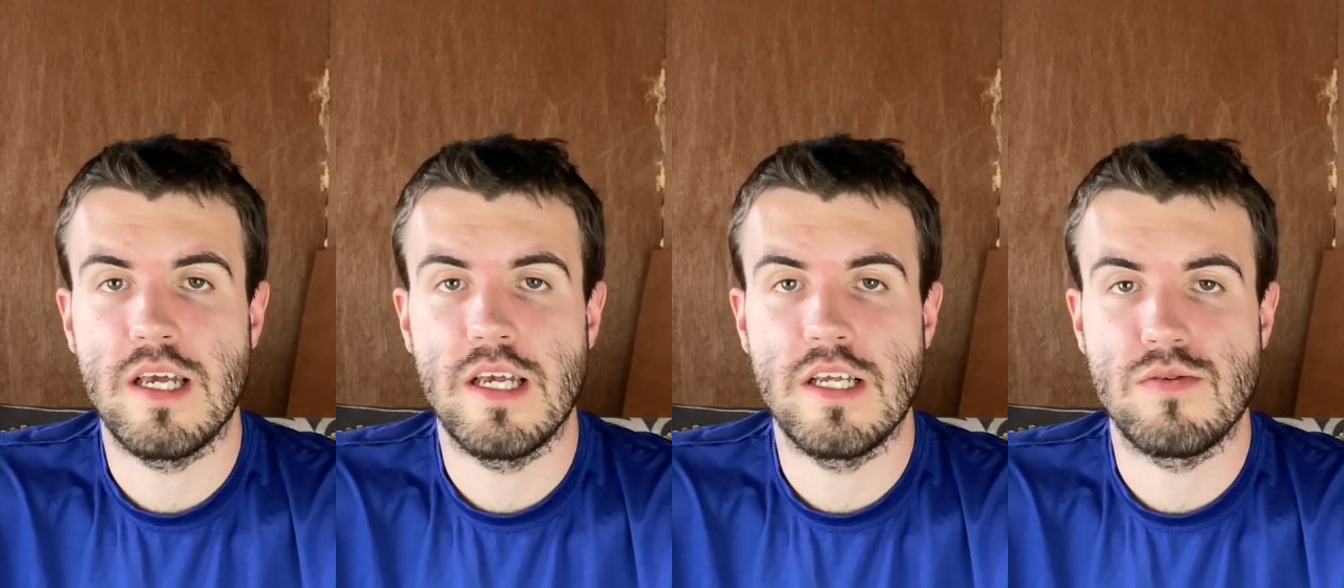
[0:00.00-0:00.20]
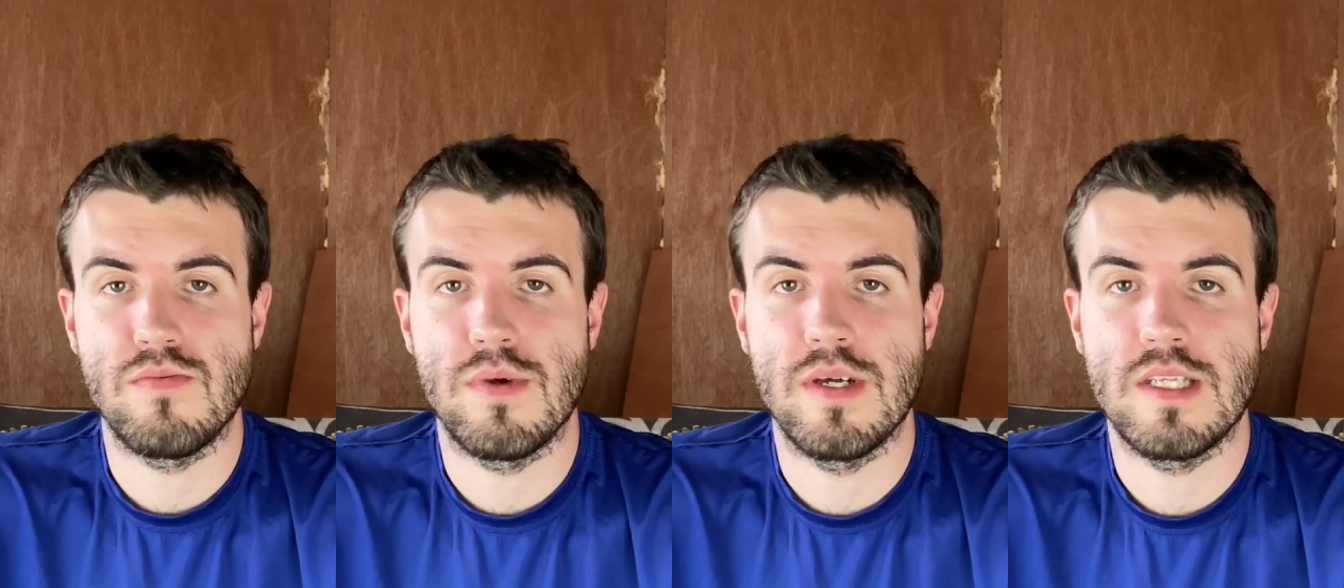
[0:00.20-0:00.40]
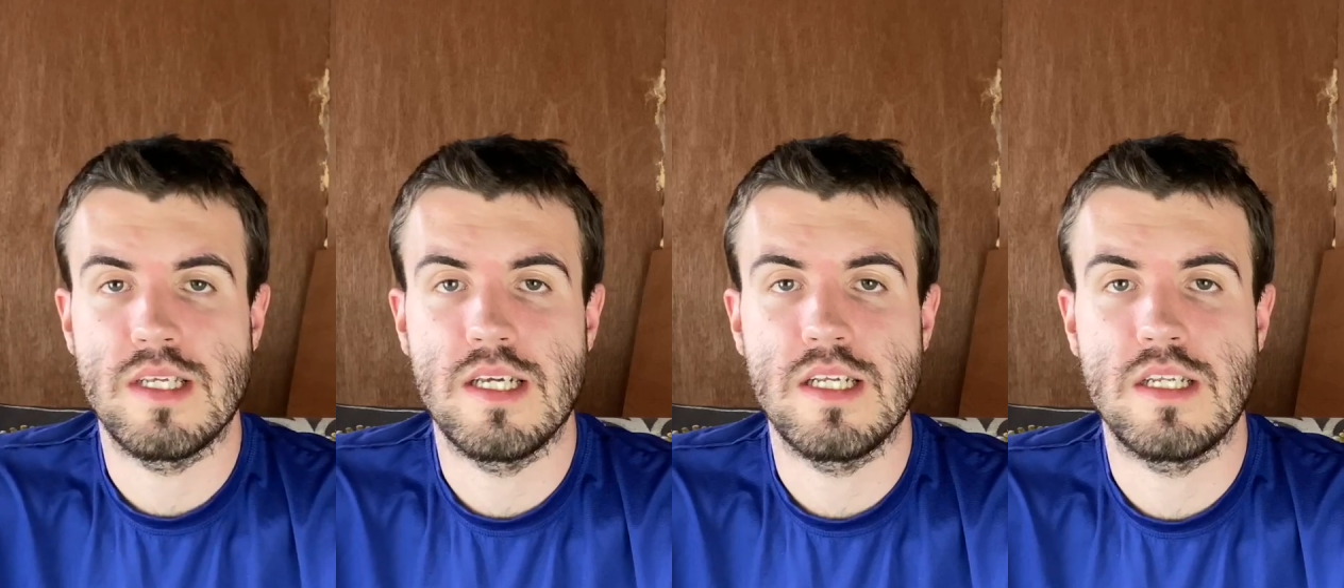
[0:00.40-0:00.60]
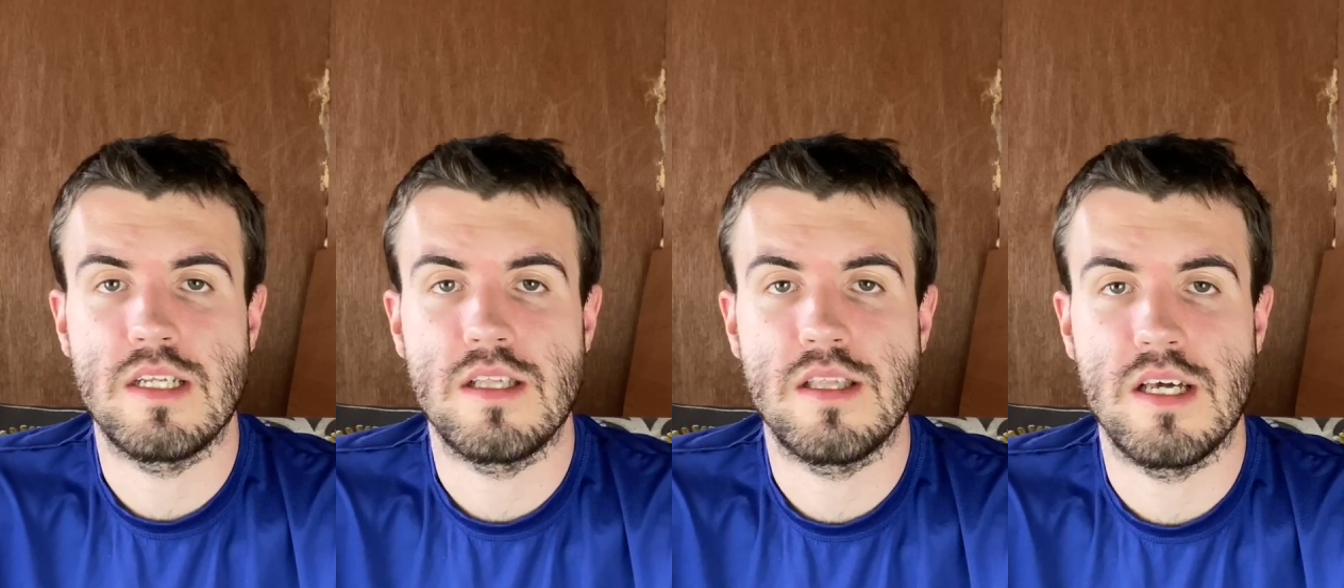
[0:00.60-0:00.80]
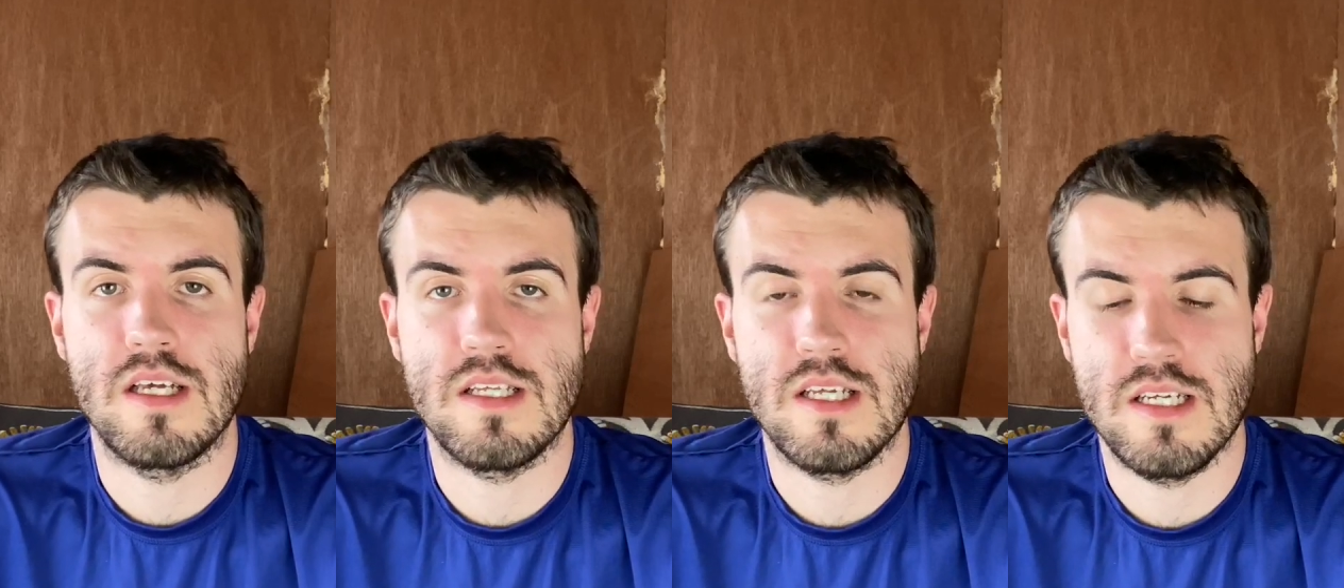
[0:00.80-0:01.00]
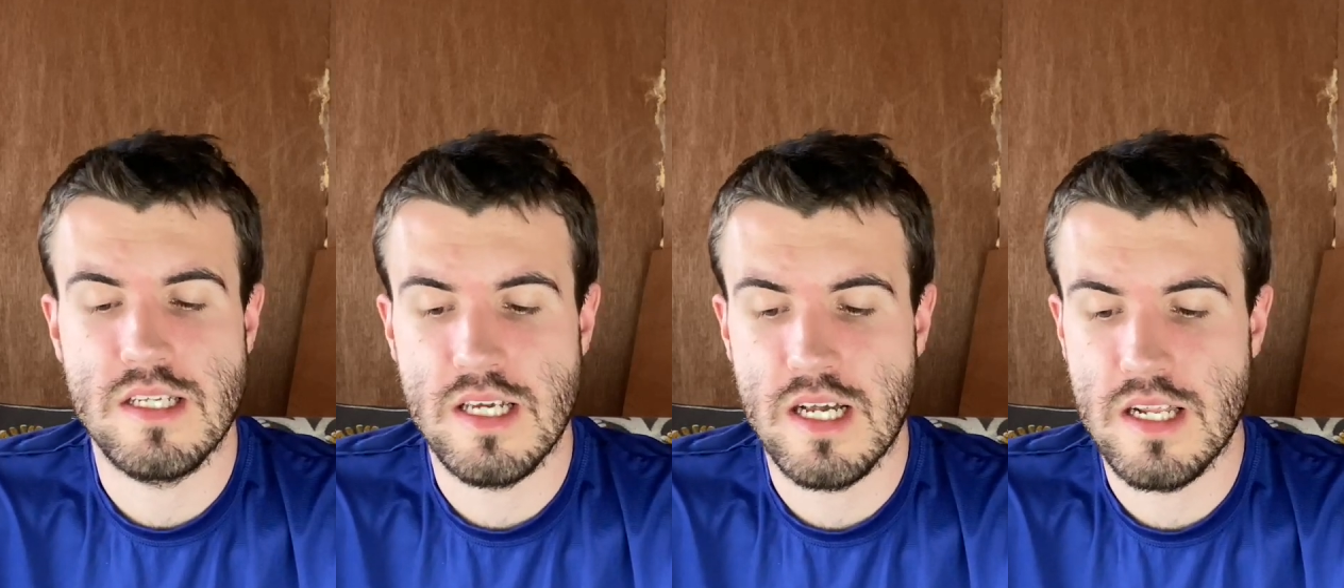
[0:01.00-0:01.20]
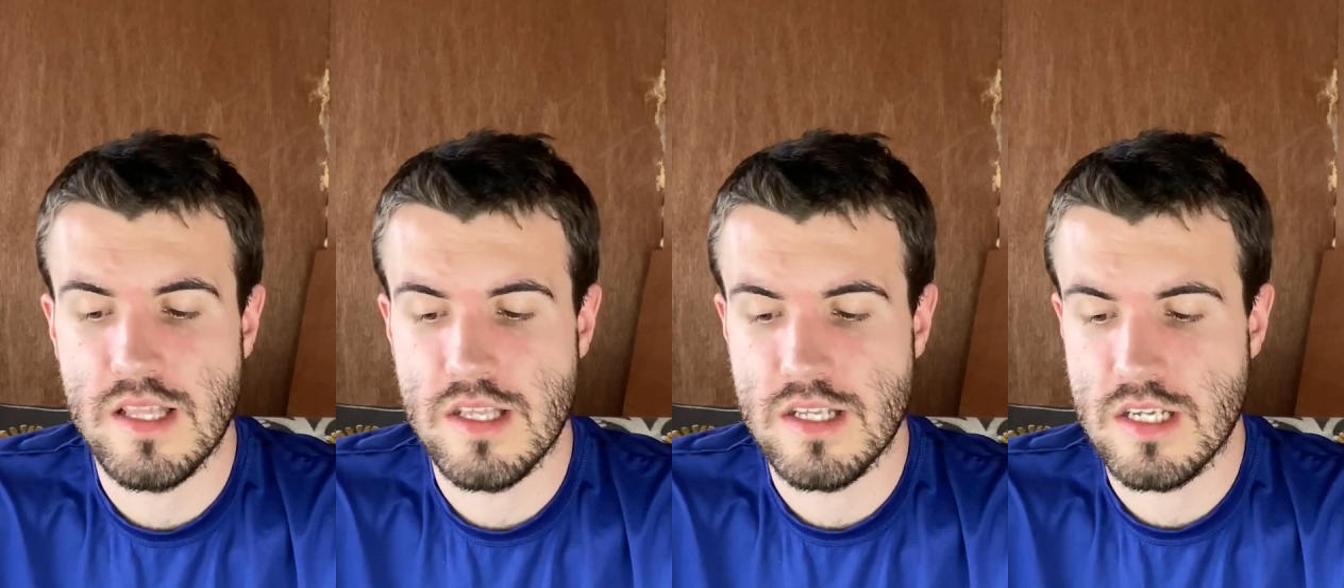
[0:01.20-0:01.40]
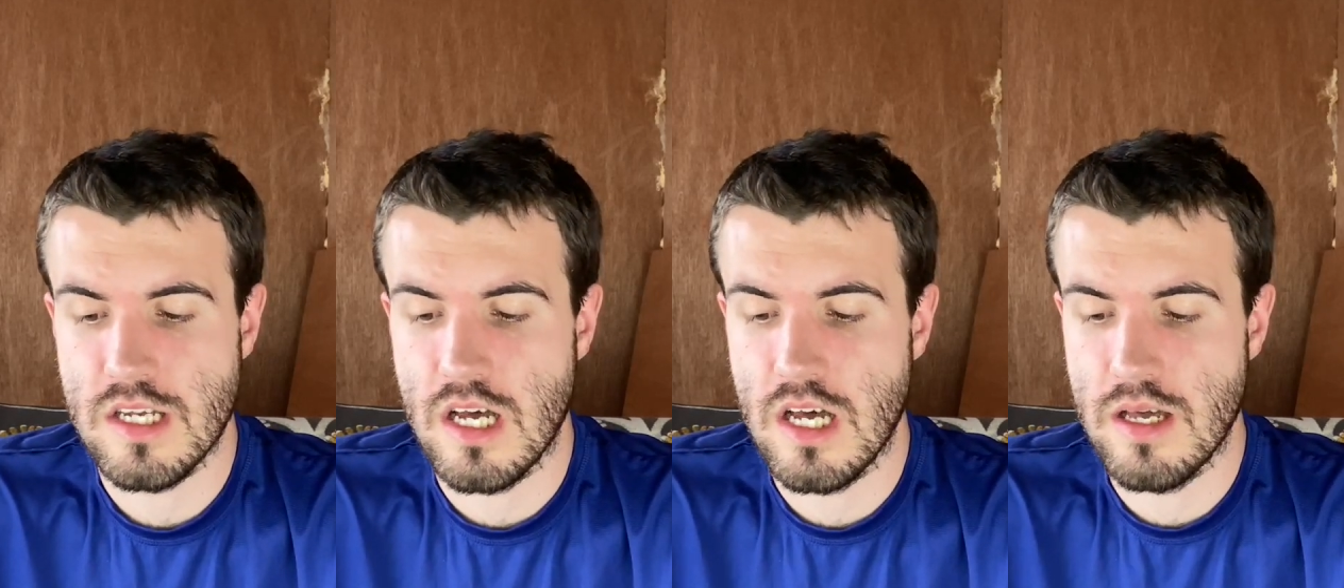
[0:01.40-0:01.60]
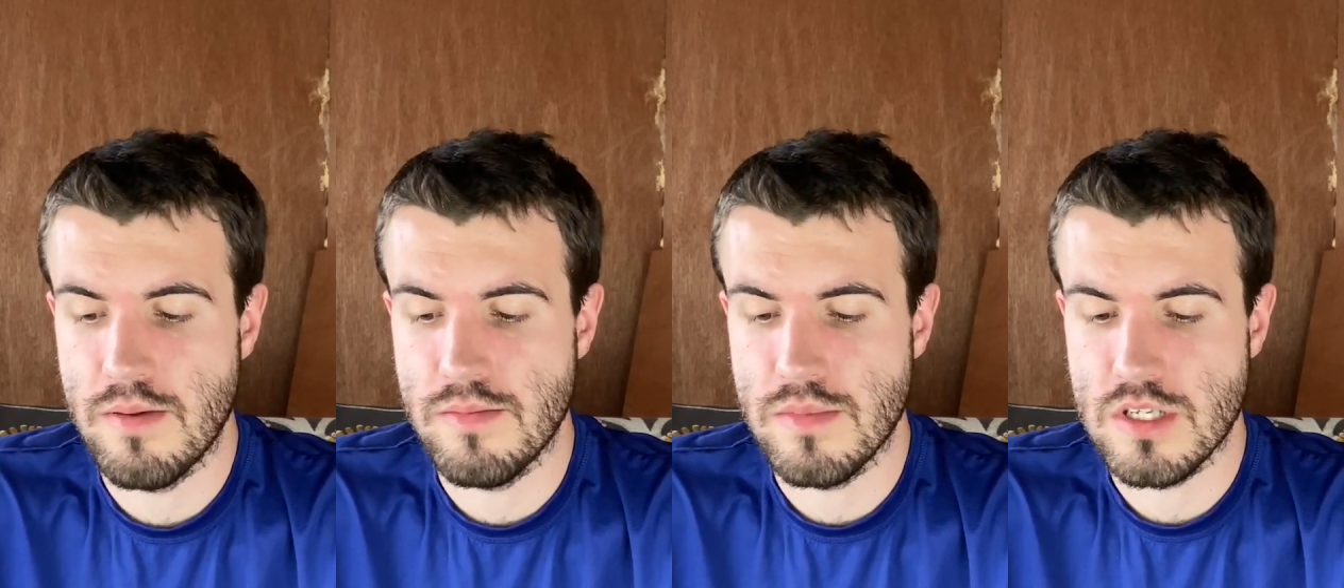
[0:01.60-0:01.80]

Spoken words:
is we did things like telling the time.